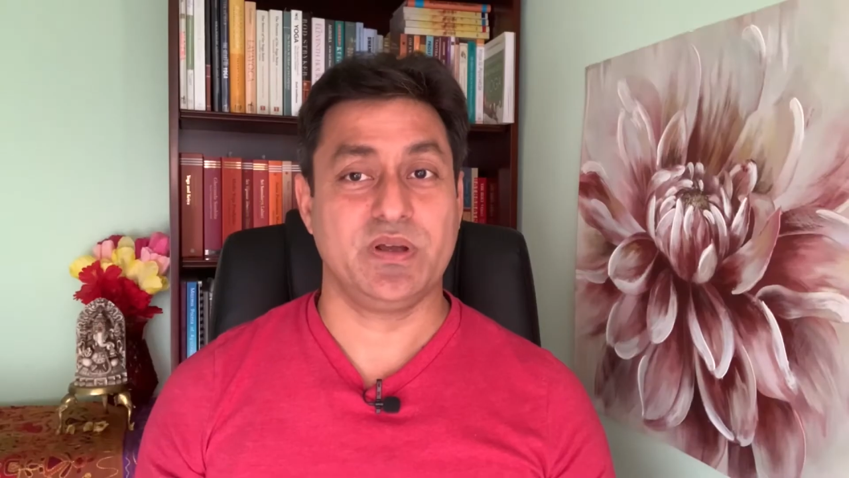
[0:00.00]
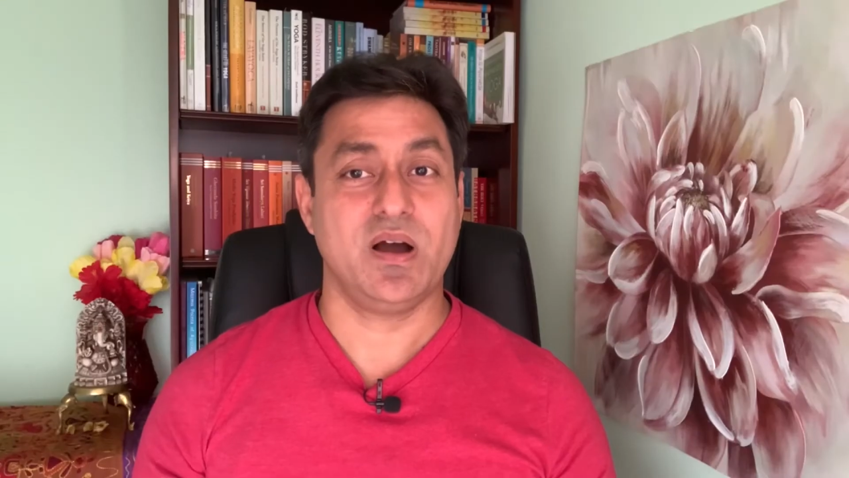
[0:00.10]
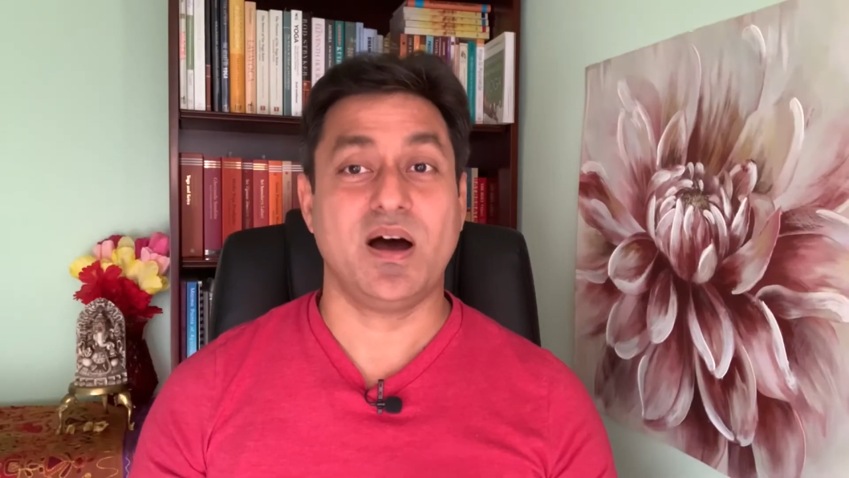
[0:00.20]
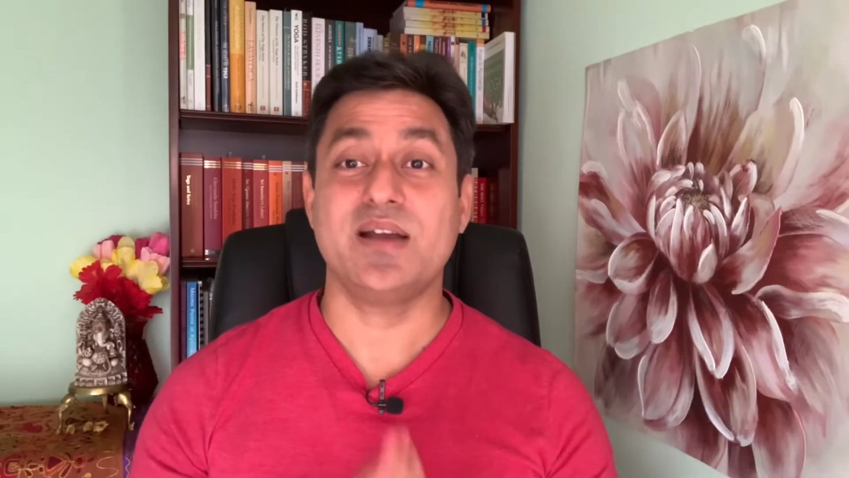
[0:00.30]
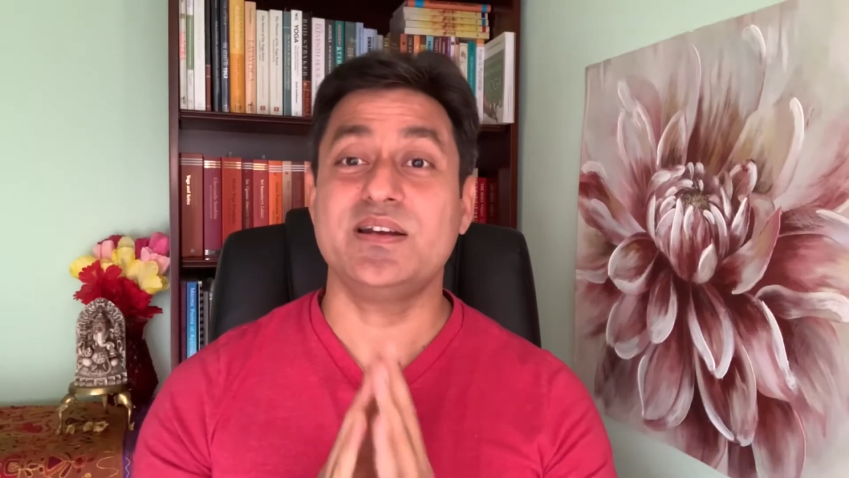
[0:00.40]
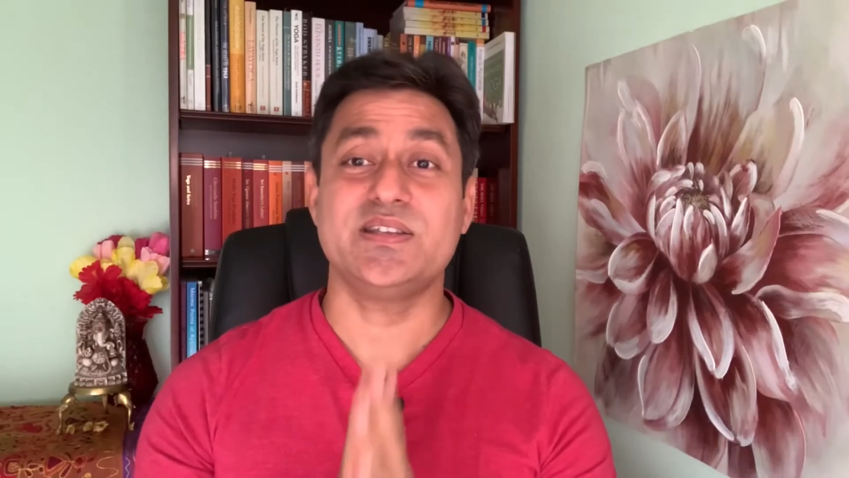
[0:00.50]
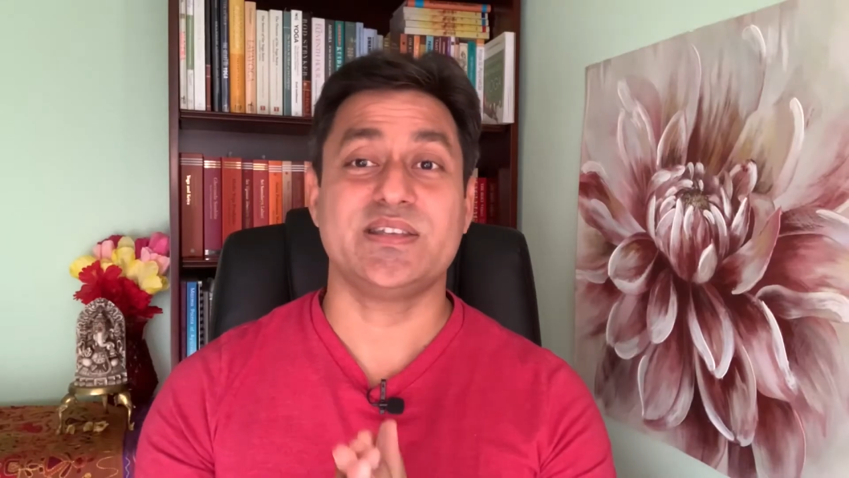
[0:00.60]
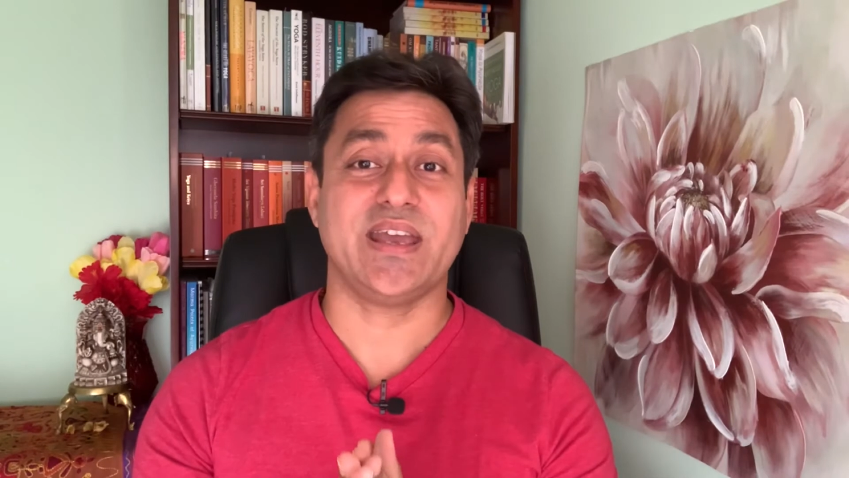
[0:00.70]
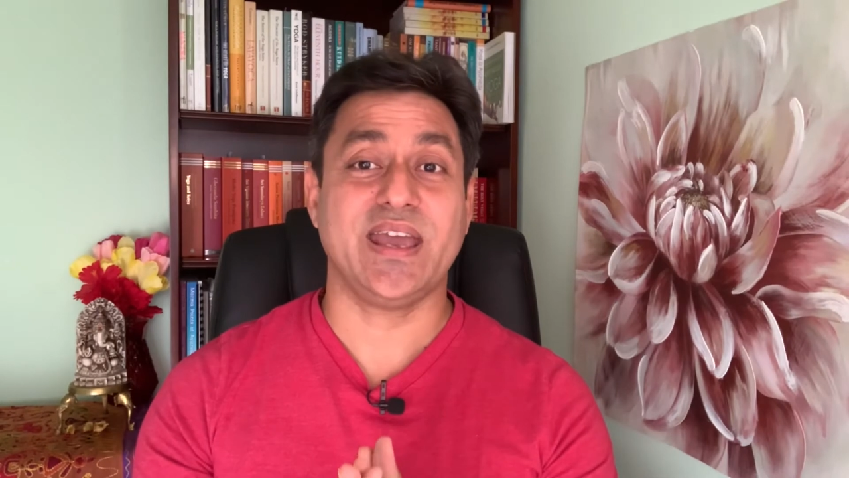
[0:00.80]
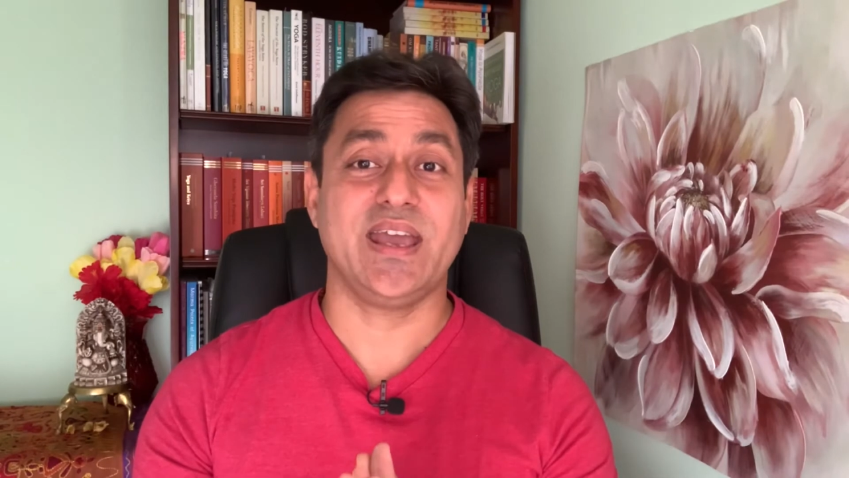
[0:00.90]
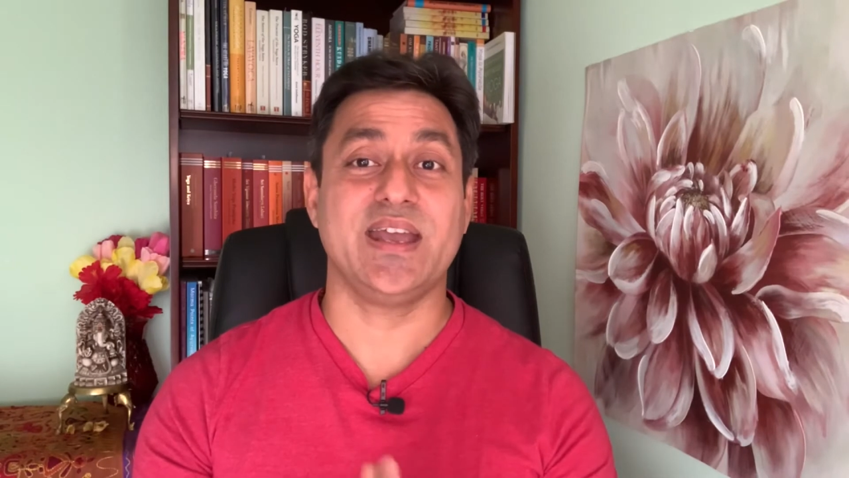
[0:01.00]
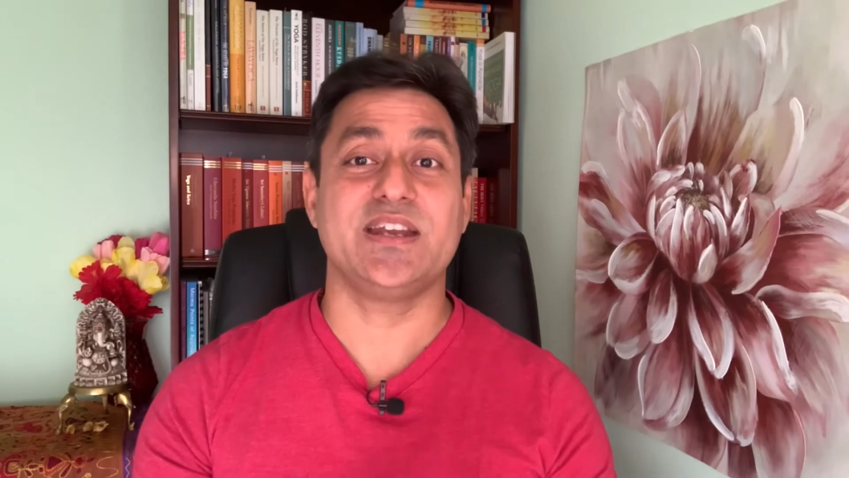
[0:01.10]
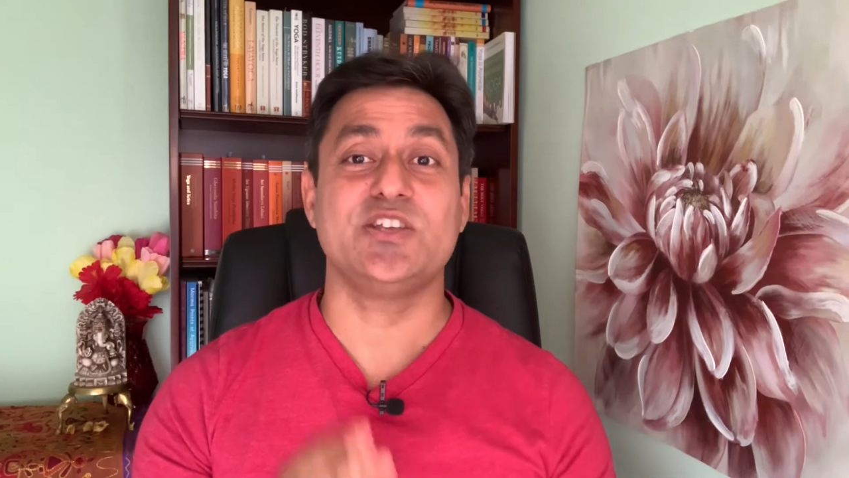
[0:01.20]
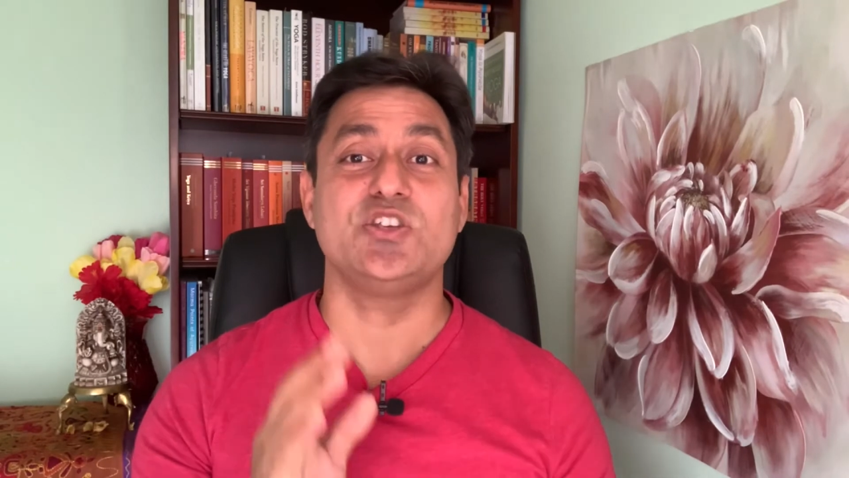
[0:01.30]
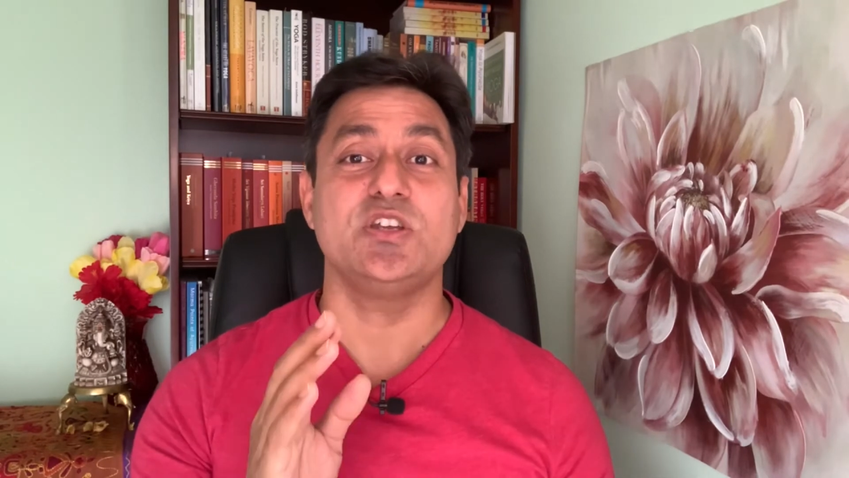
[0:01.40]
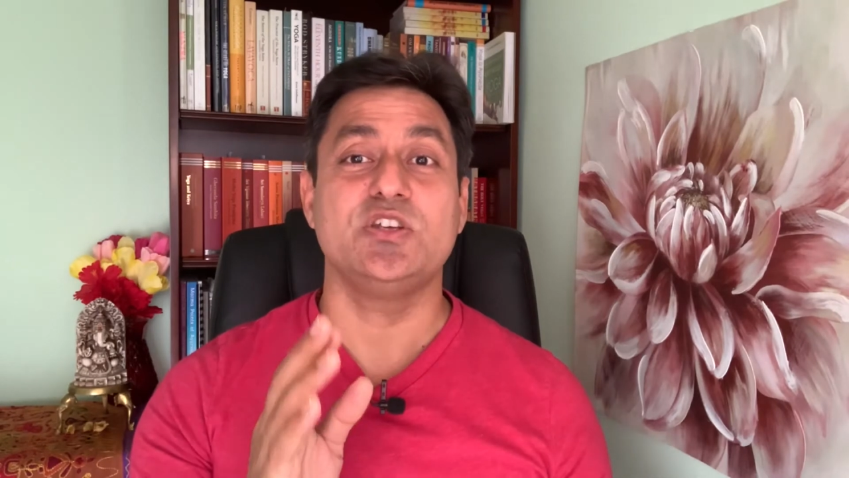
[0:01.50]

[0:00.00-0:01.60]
Others say it is